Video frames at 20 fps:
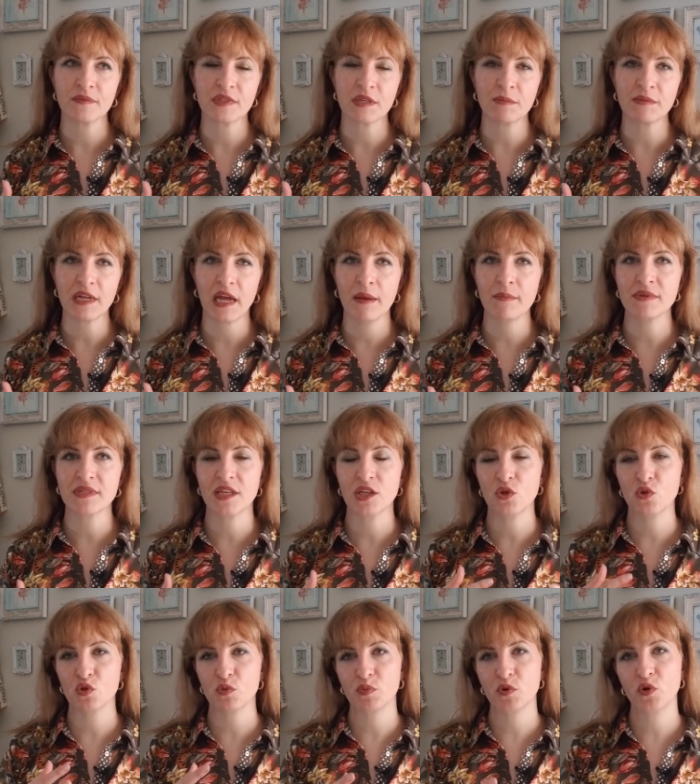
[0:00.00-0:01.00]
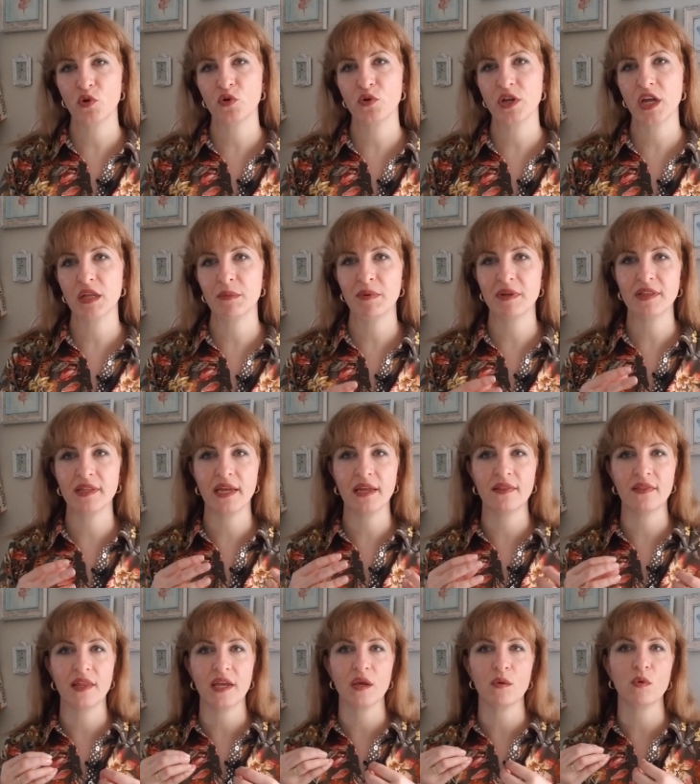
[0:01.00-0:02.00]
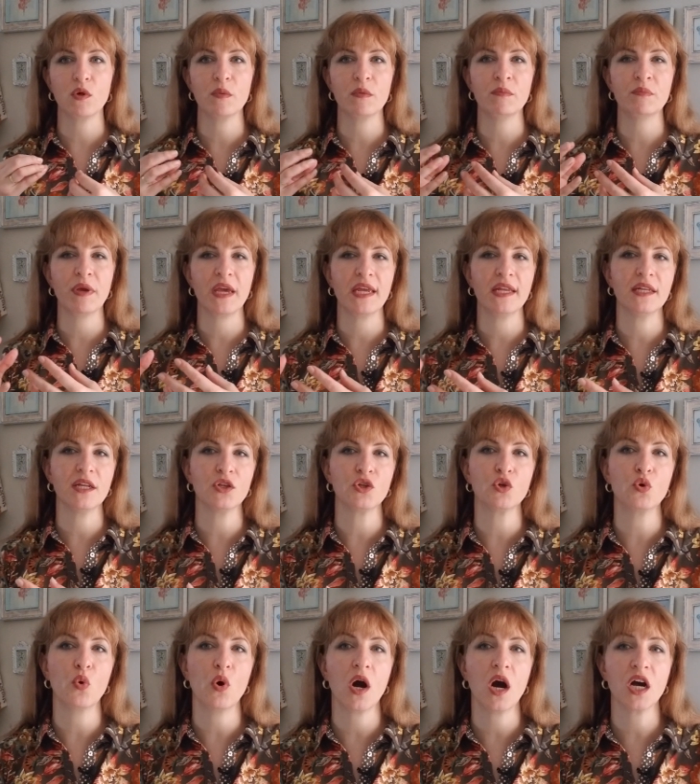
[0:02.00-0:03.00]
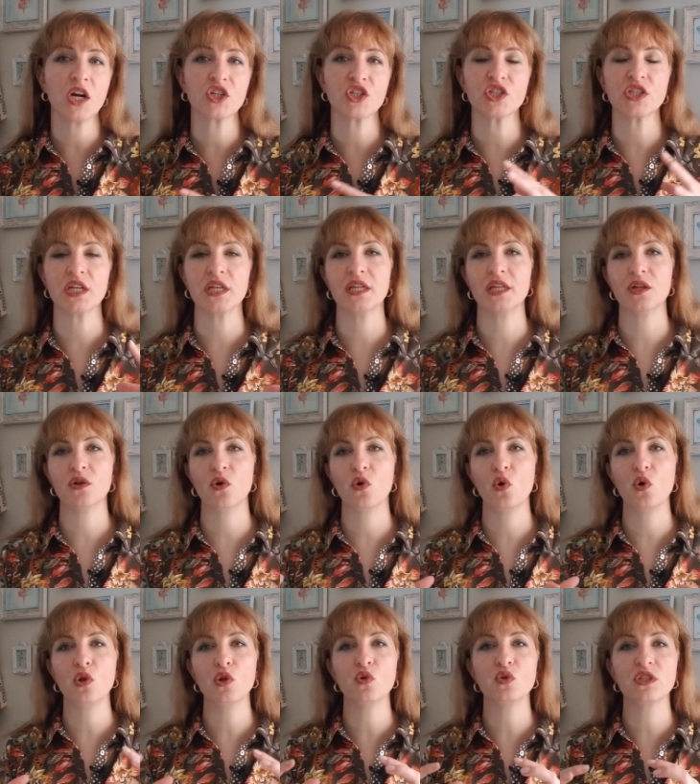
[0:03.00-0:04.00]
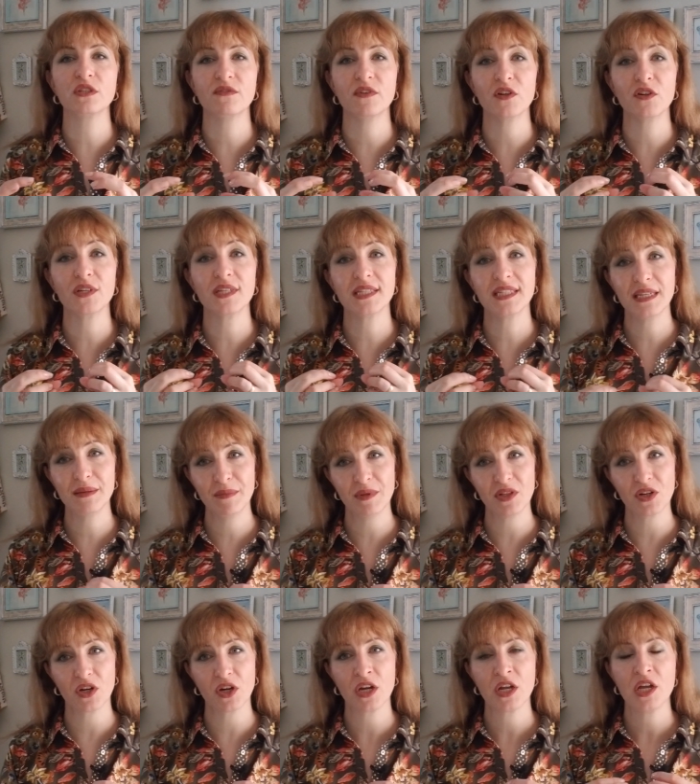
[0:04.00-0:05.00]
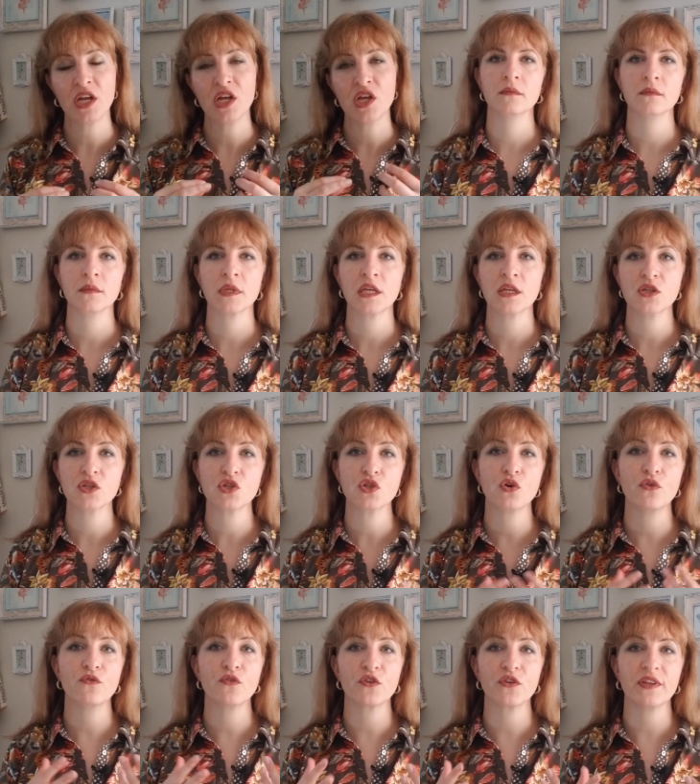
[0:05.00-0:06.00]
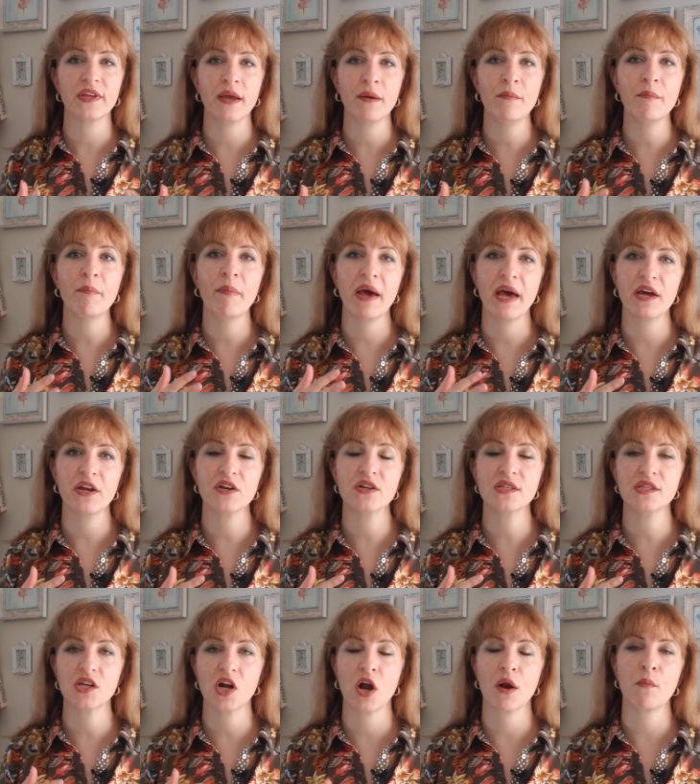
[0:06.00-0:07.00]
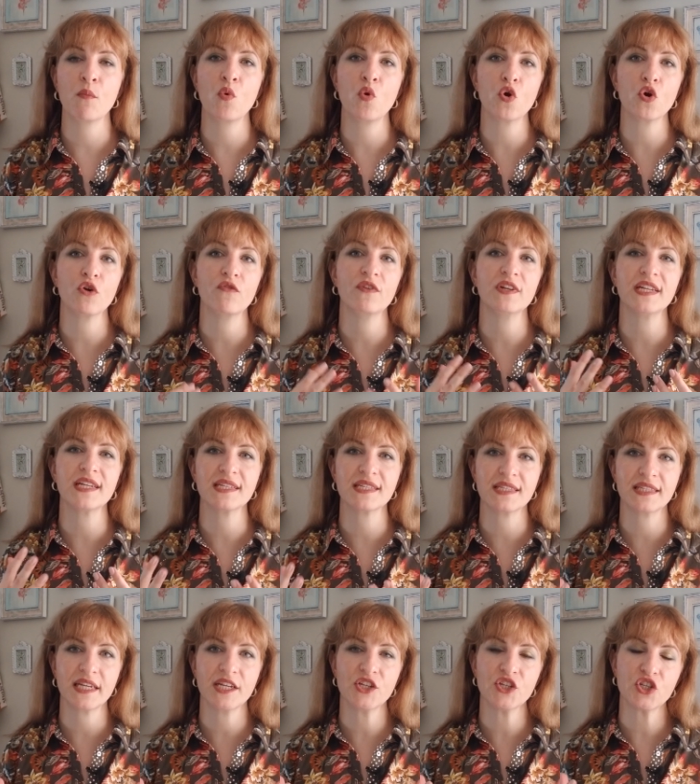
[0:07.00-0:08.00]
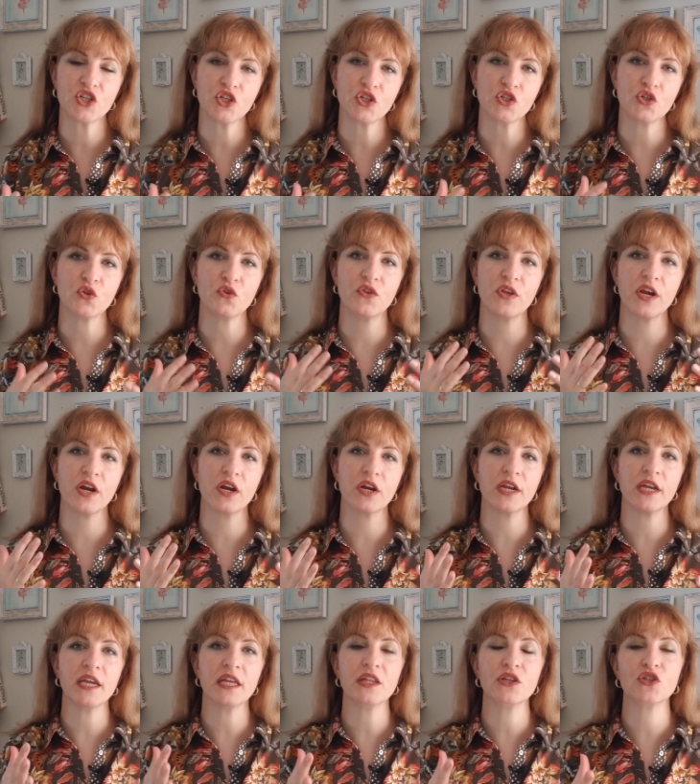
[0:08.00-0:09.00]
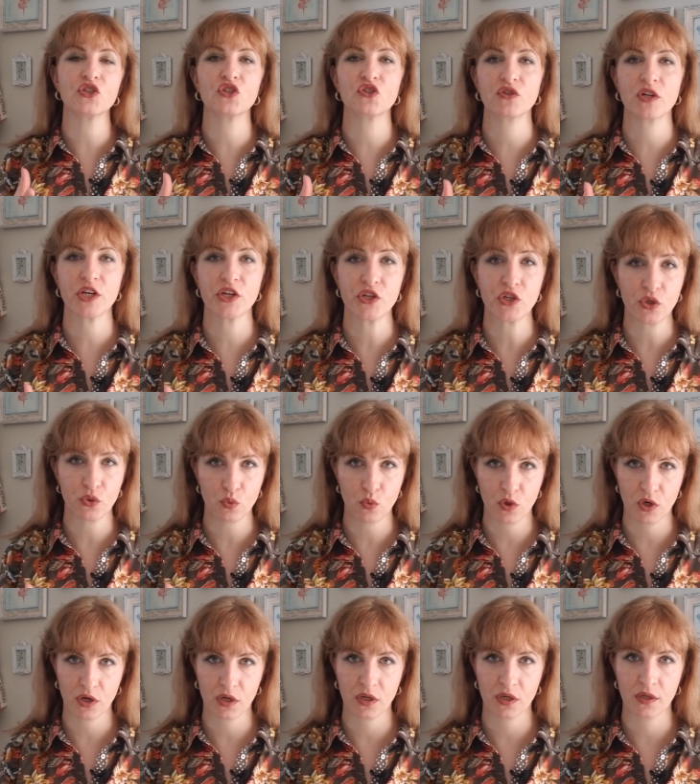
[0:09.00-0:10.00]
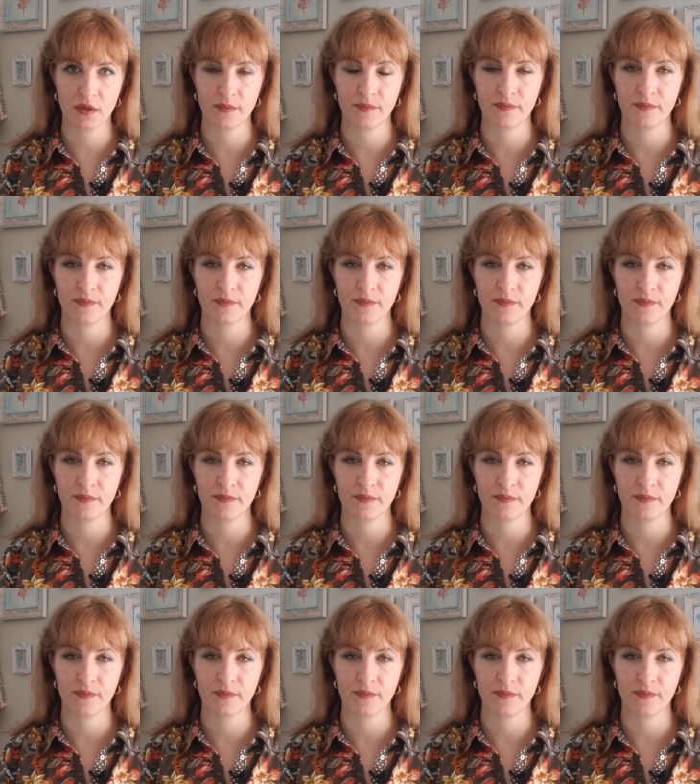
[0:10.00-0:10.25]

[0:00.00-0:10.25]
Sometimes they use Procreate, but then they will paint in gouache and it all looks very similar. So for them, patterns are more of an extension to their illustration work.